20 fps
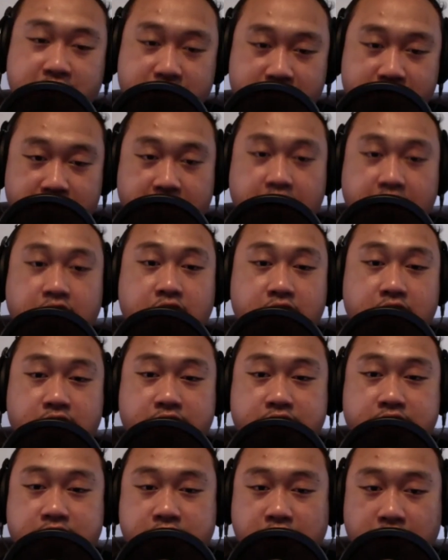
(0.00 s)
It's like
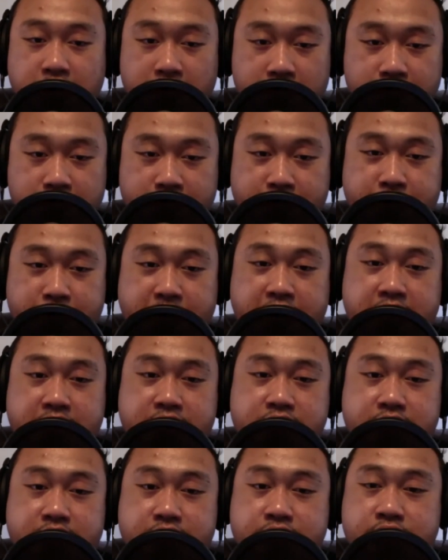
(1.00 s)
it's economy
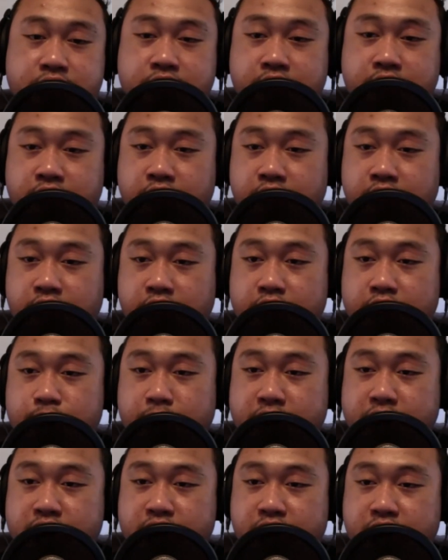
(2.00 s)
based. It's
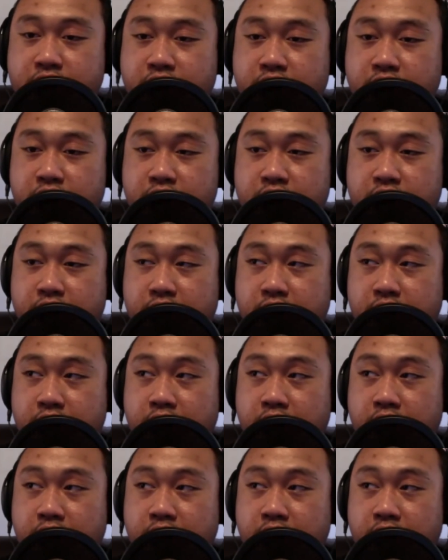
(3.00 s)
based on